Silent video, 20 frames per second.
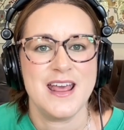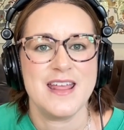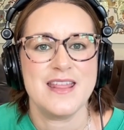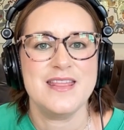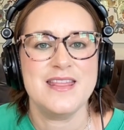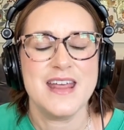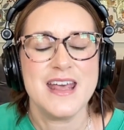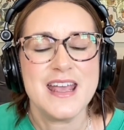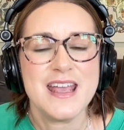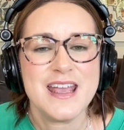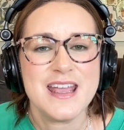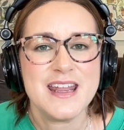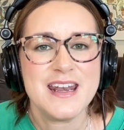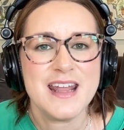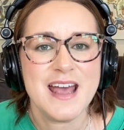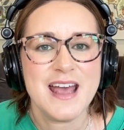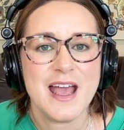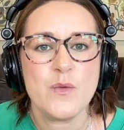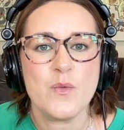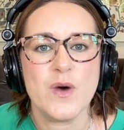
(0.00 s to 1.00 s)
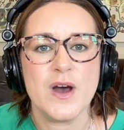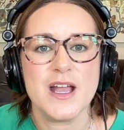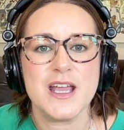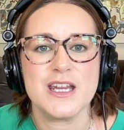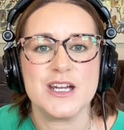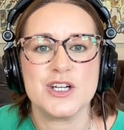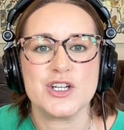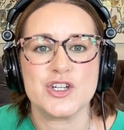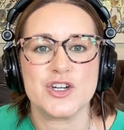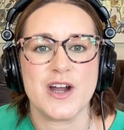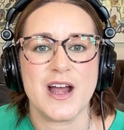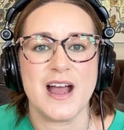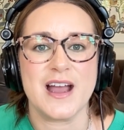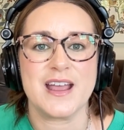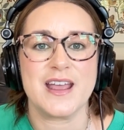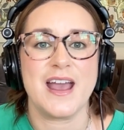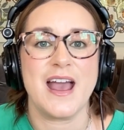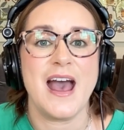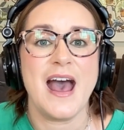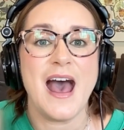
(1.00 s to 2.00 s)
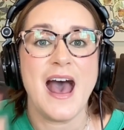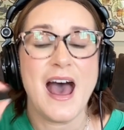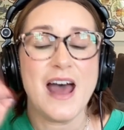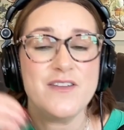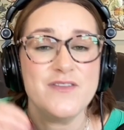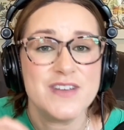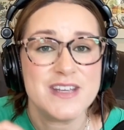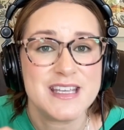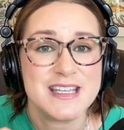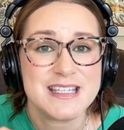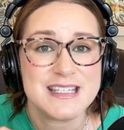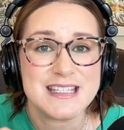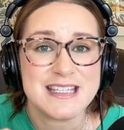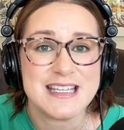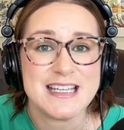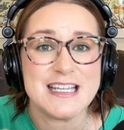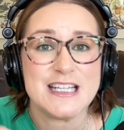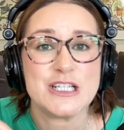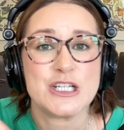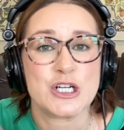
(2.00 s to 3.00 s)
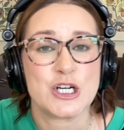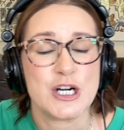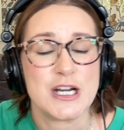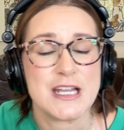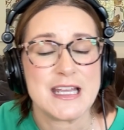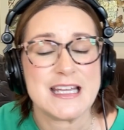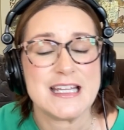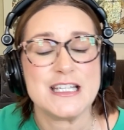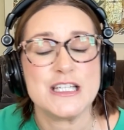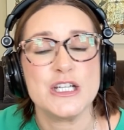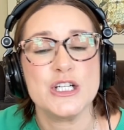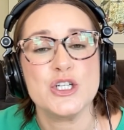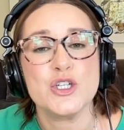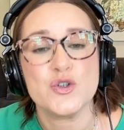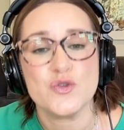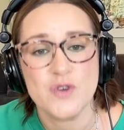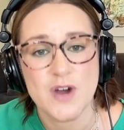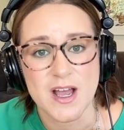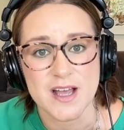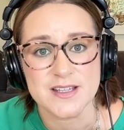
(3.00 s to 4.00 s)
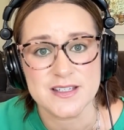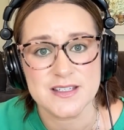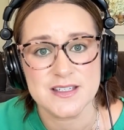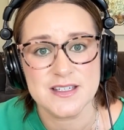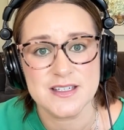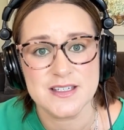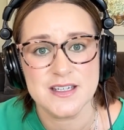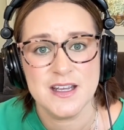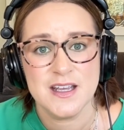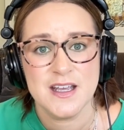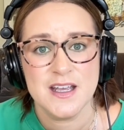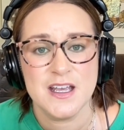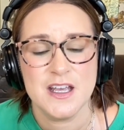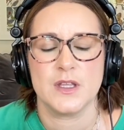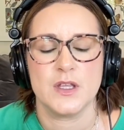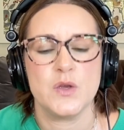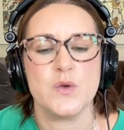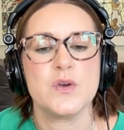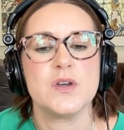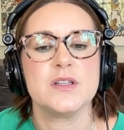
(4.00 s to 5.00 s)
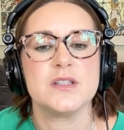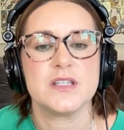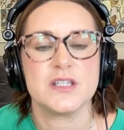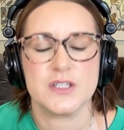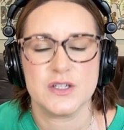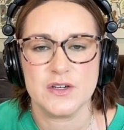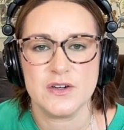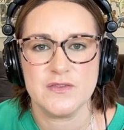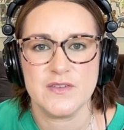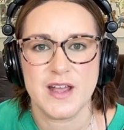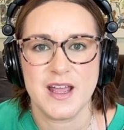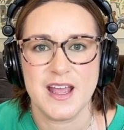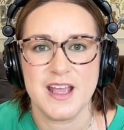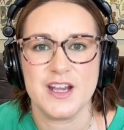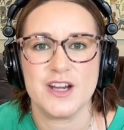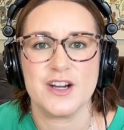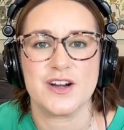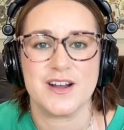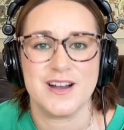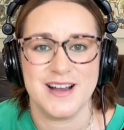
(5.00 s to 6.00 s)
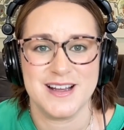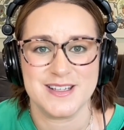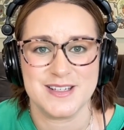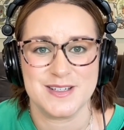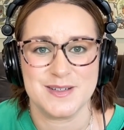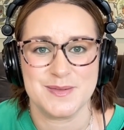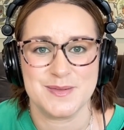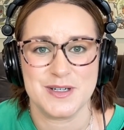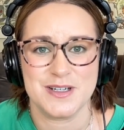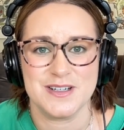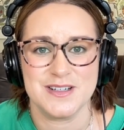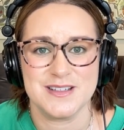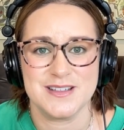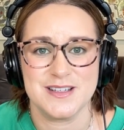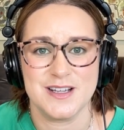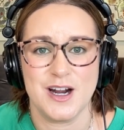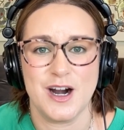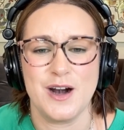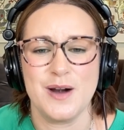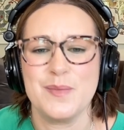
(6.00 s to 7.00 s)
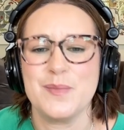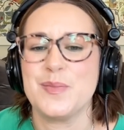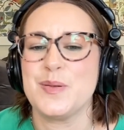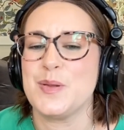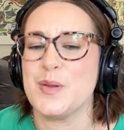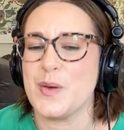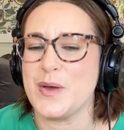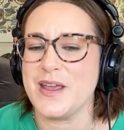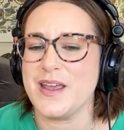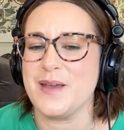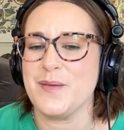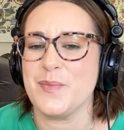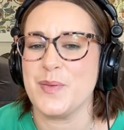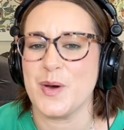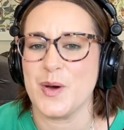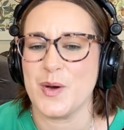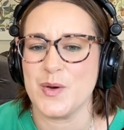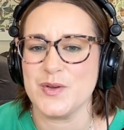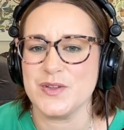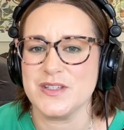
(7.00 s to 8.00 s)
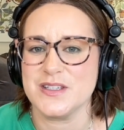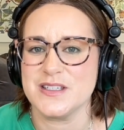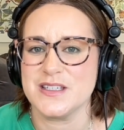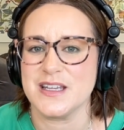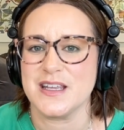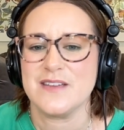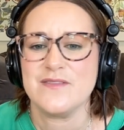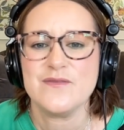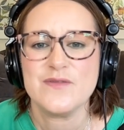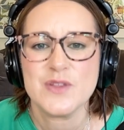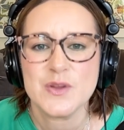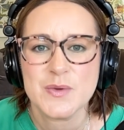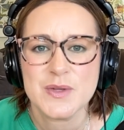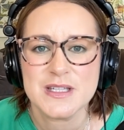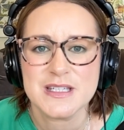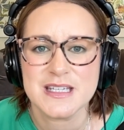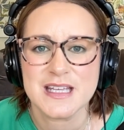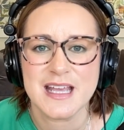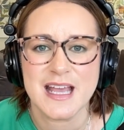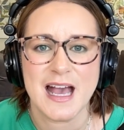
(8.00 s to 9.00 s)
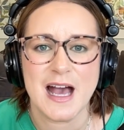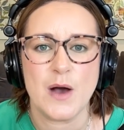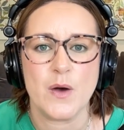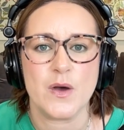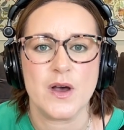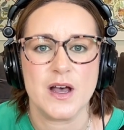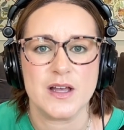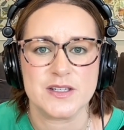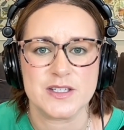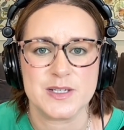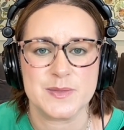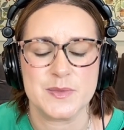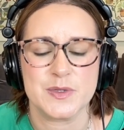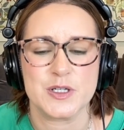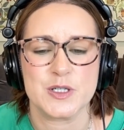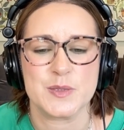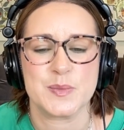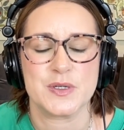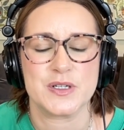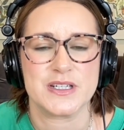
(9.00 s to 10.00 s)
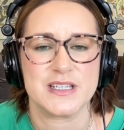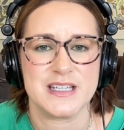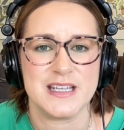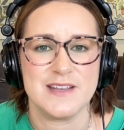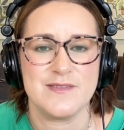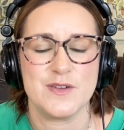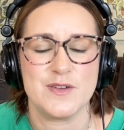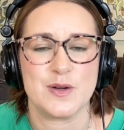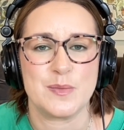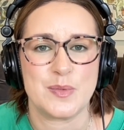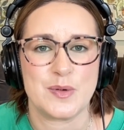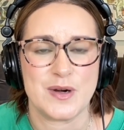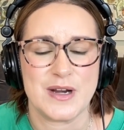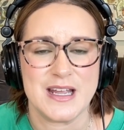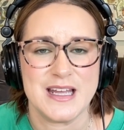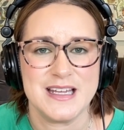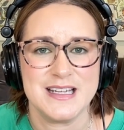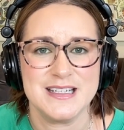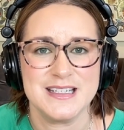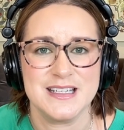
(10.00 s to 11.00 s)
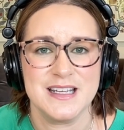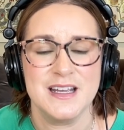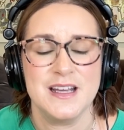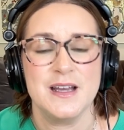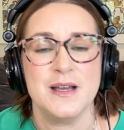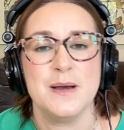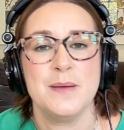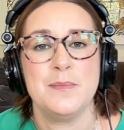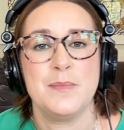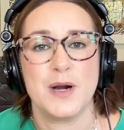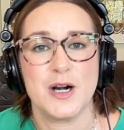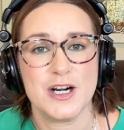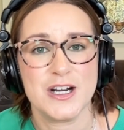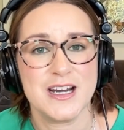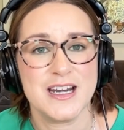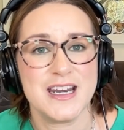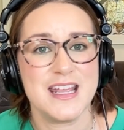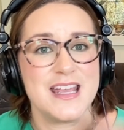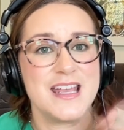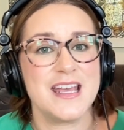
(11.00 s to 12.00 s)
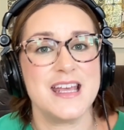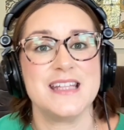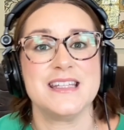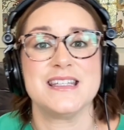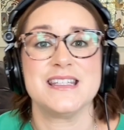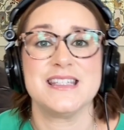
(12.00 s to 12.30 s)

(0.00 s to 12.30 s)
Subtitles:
Then I want you to track advocacy turning into trust. You could survey your customers. Are employee posts influencing how customers perceive your brand? Marketing and